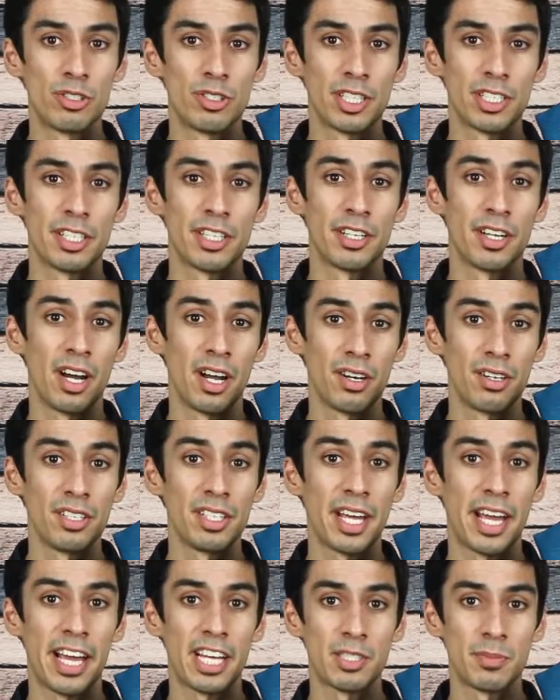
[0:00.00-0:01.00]
look at the
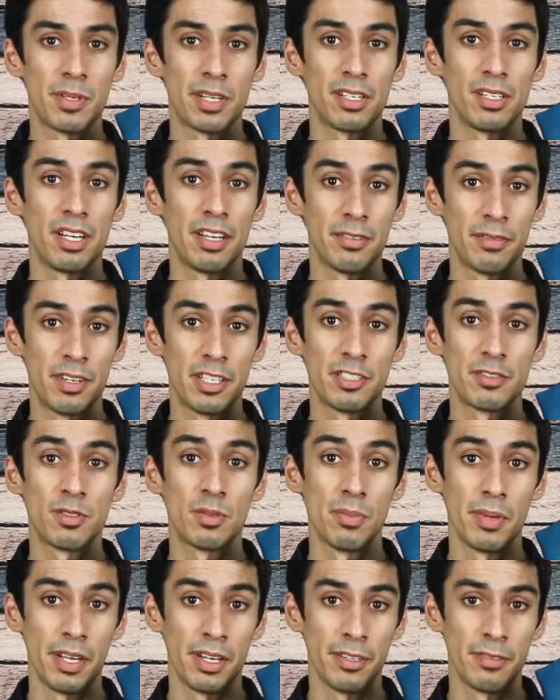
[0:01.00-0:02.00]
Connelly Aspect Life Vest for
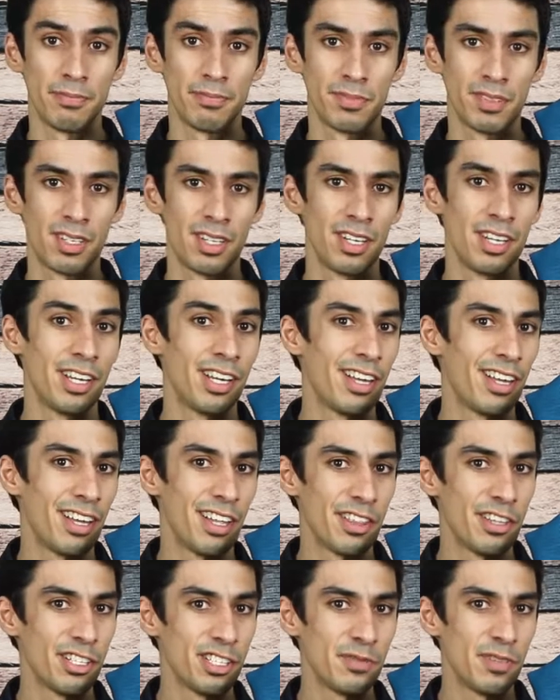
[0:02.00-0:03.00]
Men.
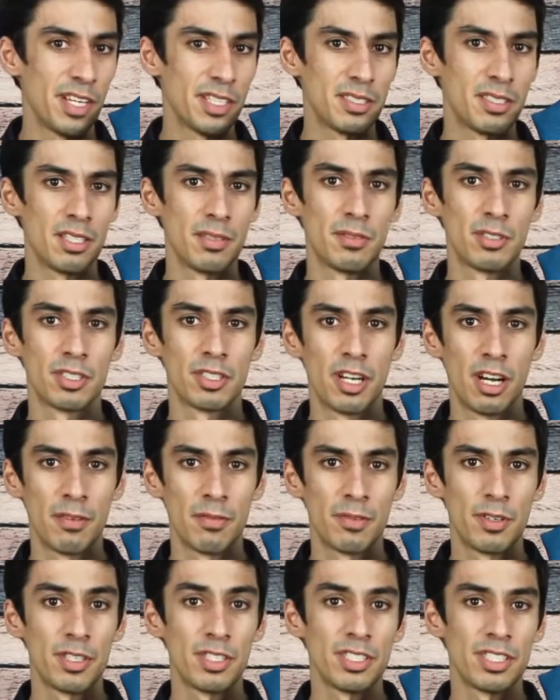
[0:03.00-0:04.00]
This vest delivers
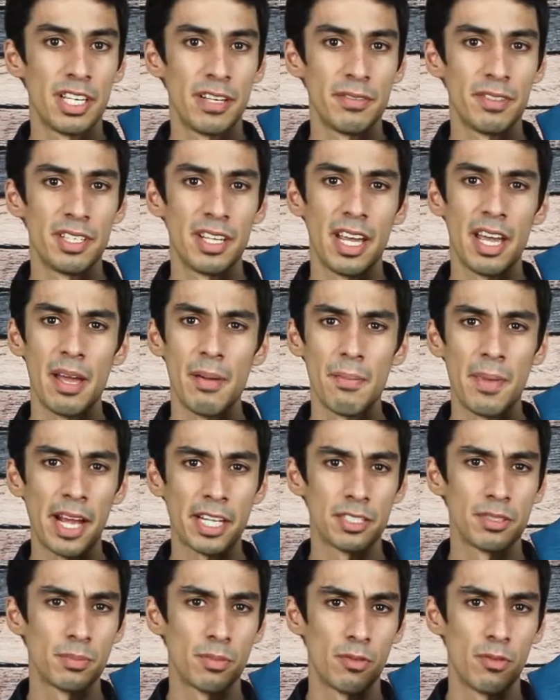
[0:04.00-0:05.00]
comfort, safety, and
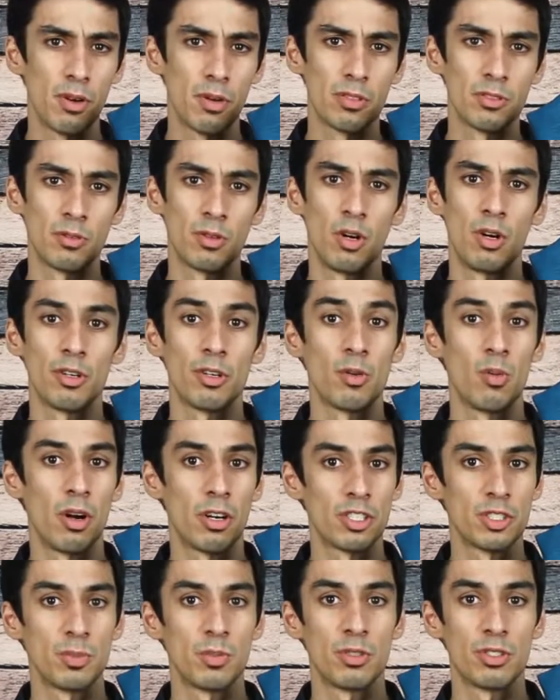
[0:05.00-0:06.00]
maximum performance for all your
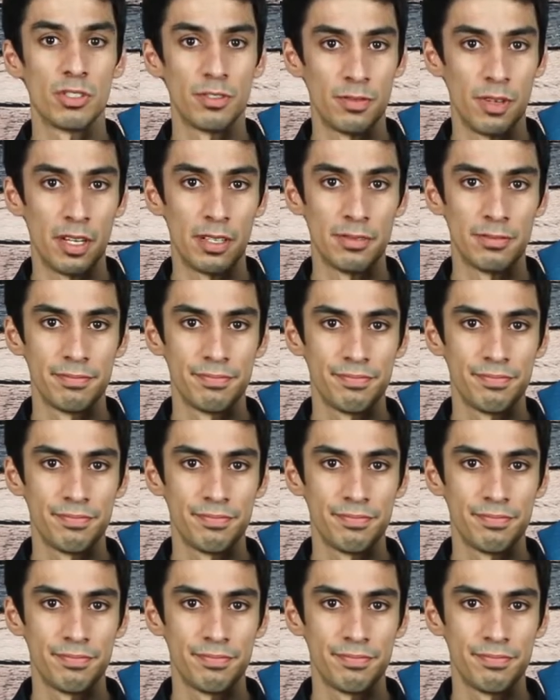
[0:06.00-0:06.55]
water sports fun.